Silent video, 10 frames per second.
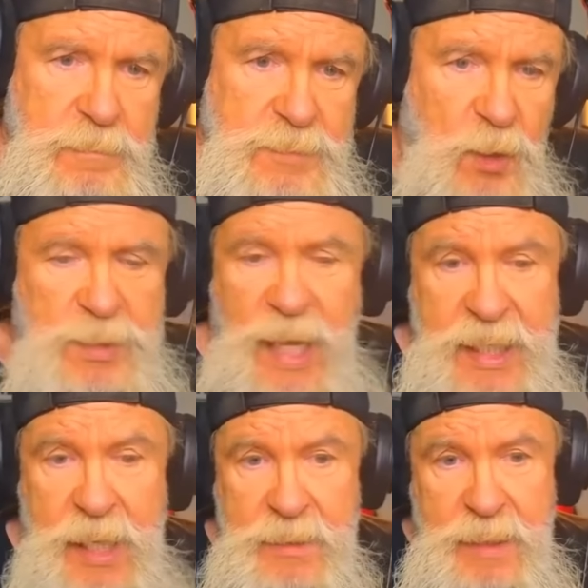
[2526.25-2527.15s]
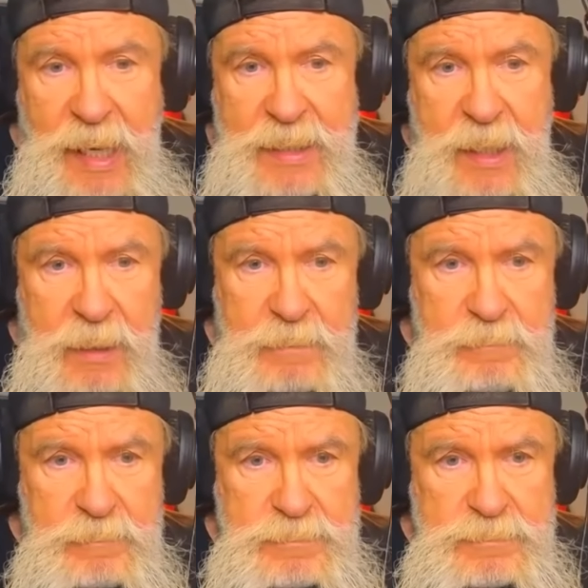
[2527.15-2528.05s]
Of course, I can't, I can't,
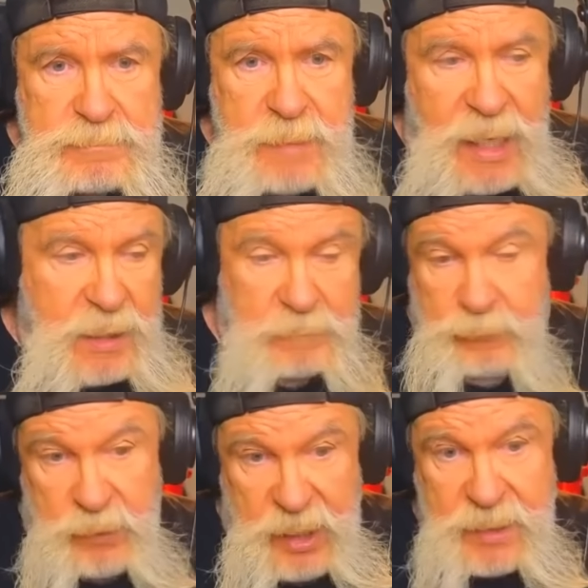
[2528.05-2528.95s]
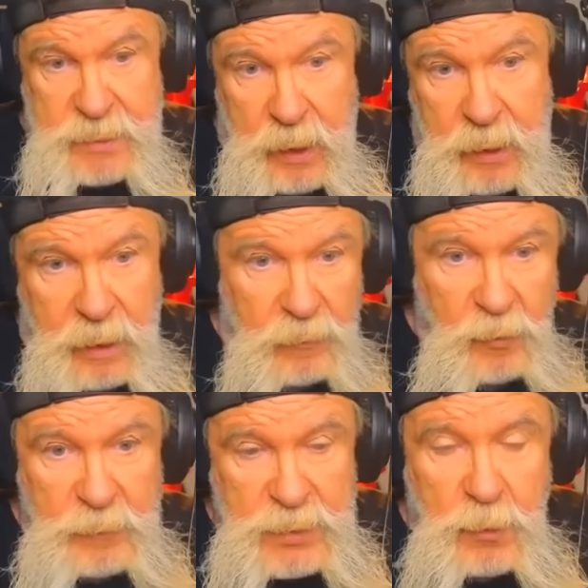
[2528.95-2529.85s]
I can predict that. I don't know
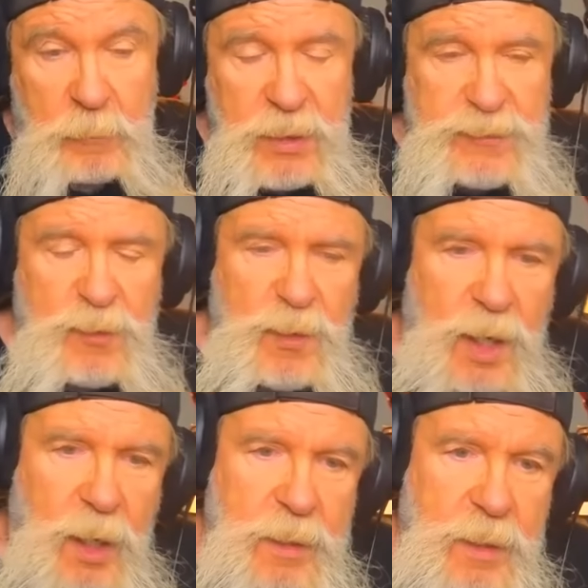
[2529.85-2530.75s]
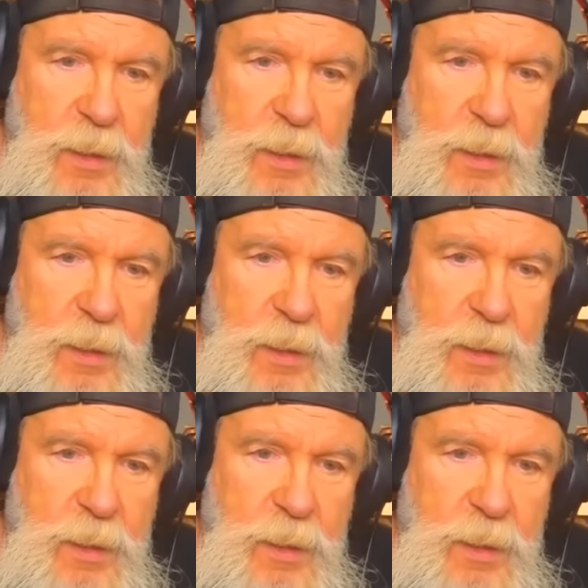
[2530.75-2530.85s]
if it's going to be true or not,